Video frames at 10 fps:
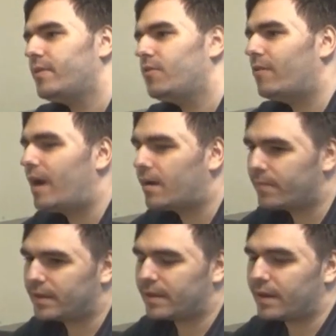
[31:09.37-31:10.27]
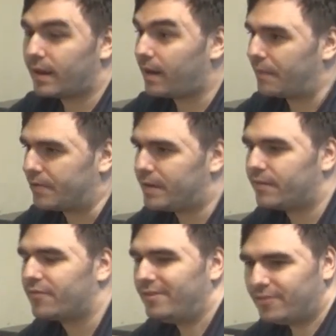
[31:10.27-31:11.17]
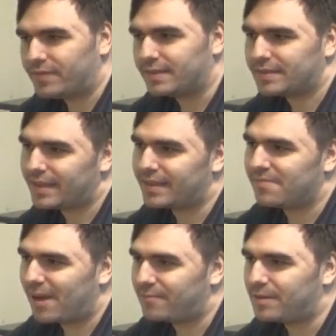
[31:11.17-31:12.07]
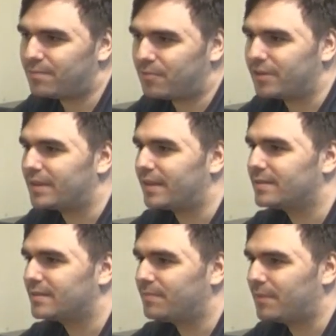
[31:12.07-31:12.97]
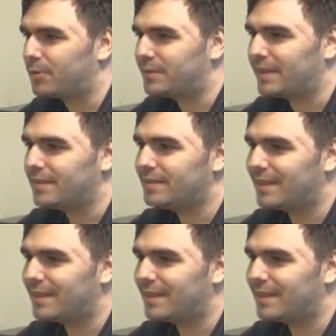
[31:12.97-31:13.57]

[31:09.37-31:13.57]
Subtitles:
the EU army, and I'm really afraid of this, that it might be deployed against member states.